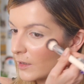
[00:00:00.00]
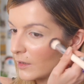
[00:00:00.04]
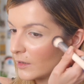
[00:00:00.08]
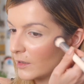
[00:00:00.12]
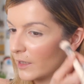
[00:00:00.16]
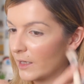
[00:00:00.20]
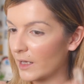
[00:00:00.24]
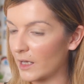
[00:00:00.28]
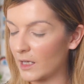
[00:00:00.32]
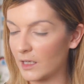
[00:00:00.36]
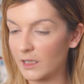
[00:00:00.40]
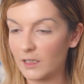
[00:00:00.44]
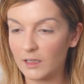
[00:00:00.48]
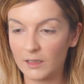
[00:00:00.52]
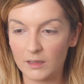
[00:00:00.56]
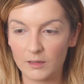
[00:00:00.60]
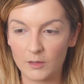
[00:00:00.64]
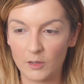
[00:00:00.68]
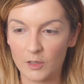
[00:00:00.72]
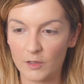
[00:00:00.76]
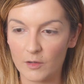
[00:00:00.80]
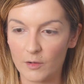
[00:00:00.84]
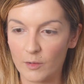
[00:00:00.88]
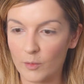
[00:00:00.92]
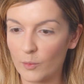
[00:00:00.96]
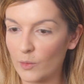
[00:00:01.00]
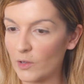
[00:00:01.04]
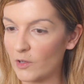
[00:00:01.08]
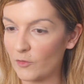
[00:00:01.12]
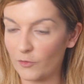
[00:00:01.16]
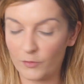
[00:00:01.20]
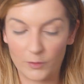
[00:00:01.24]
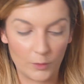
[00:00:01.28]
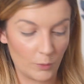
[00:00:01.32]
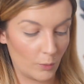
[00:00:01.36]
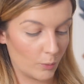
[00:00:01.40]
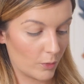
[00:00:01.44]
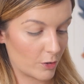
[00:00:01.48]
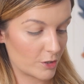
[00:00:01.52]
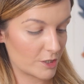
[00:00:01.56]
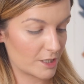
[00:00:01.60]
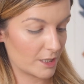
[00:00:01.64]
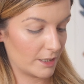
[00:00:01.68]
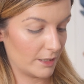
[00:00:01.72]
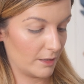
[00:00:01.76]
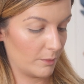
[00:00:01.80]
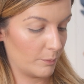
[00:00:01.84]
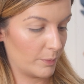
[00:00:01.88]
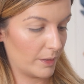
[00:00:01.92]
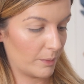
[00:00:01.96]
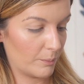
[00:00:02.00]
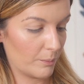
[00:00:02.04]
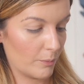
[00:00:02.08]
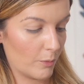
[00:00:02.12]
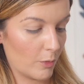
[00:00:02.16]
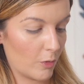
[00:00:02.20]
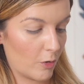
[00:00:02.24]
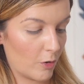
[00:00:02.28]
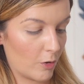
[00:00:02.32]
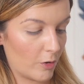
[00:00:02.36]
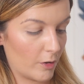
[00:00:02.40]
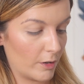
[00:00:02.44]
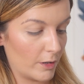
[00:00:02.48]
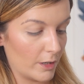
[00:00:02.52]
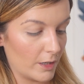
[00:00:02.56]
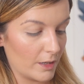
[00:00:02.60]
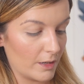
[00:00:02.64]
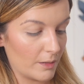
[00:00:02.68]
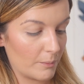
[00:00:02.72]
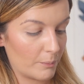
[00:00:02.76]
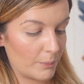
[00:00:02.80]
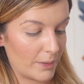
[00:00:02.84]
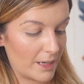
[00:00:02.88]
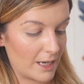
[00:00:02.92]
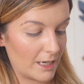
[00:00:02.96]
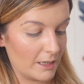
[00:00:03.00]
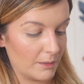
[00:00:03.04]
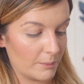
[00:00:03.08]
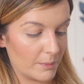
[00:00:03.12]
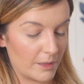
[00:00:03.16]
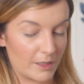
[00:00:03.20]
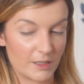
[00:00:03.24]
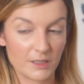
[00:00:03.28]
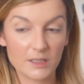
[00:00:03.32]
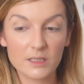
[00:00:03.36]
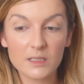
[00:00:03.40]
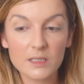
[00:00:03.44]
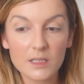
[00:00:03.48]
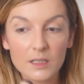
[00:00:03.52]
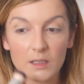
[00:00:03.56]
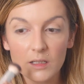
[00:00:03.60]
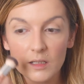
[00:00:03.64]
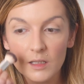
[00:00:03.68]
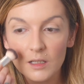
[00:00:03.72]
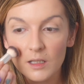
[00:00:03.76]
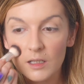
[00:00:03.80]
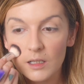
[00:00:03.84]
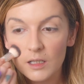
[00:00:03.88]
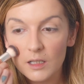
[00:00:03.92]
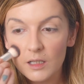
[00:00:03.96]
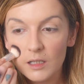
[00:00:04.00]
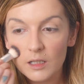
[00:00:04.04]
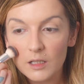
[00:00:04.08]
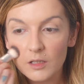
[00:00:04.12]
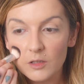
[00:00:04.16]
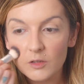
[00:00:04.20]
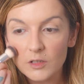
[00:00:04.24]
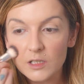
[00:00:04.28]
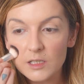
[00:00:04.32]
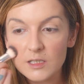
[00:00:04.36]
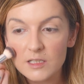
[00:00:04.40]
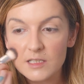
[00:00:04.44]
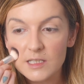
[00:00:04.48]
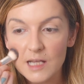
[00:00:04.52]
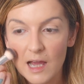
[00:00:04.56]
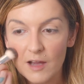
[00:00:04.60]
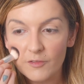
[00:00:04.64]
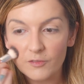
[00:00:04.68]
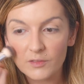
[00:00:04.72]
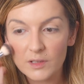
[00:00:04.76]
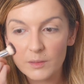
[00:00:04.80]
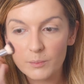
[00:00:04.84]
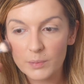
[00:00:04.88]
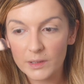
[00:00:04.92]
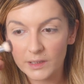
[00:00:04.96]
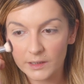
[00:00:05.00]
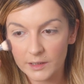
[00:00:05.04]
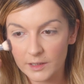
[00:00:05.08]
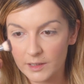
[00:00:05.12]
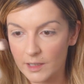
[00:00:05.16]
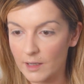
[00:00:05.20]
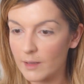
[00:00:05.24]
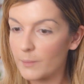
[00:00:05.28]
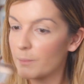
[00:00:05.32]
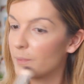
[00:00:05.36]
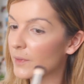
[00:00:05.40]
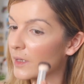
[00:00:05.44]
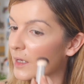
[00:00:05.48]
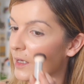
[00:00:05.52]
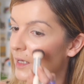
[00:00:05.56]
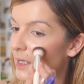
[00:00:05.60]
like, you know, if you want a little bit more pigment, you can definitely build it up.